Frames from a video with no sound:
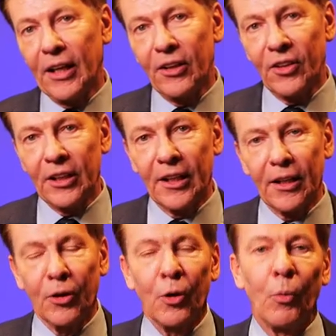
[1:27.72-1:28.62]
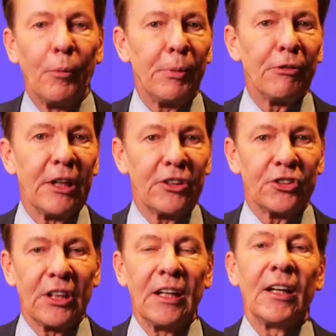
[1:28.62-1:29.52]
the end of the year won't be
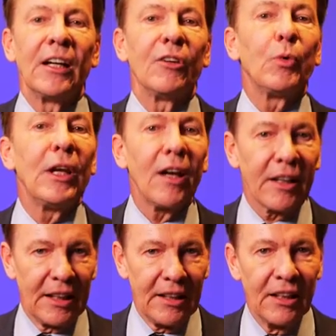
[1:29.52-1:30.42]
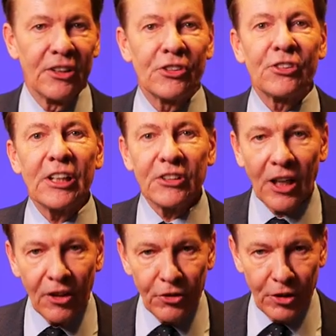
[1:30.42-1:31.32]
reached, and if we're lucky,
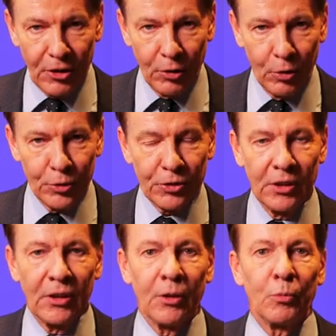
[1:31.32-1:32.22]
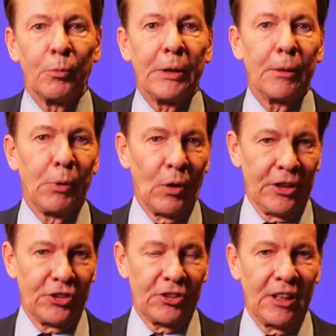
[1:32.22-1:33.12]
600 laws will be
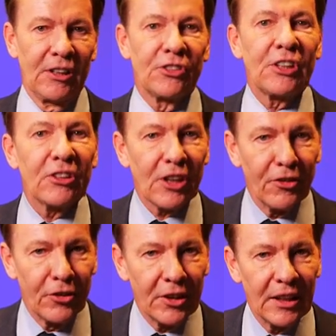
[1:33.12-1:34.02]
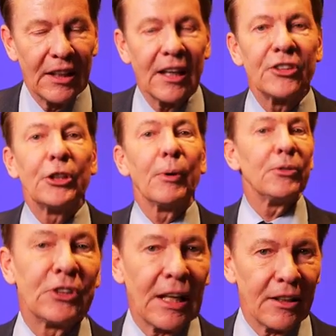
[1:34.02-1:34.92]
abolished. 600, and she
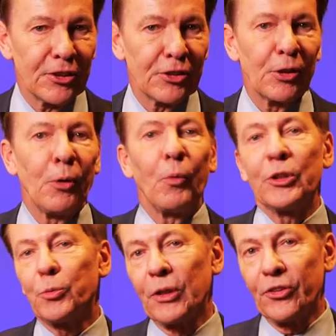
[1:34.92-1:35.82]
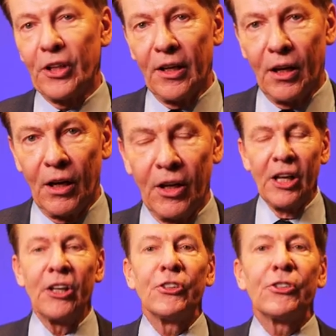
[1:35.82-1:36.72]
won't tell us which ones they are.
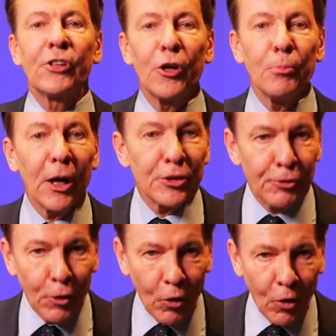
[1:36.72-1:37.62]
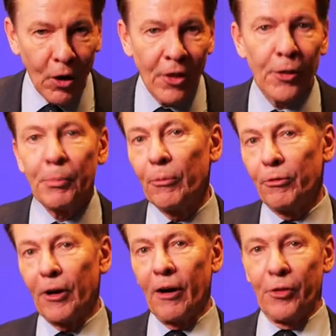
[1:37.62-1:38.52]
So much for the
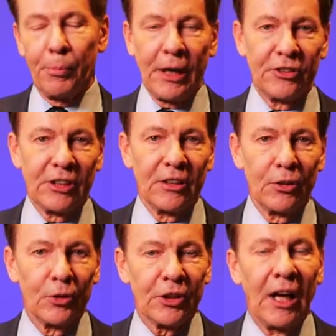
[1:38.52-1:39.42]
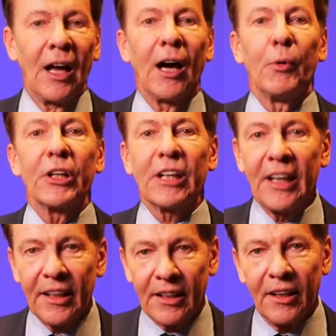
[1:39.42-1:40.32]
bonfire of the Brexit laws, and what a
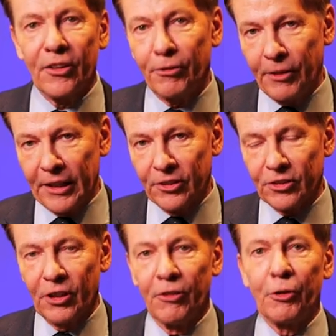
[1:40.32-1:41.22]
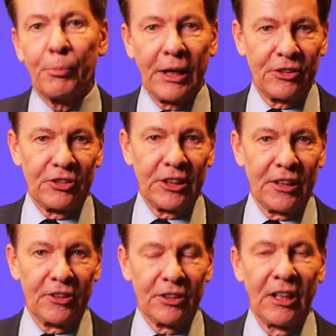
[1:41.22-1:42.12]
kick in the face for
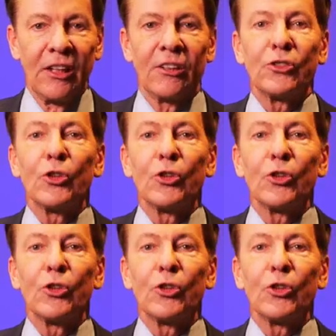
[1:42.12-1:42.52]
Brexiteers. The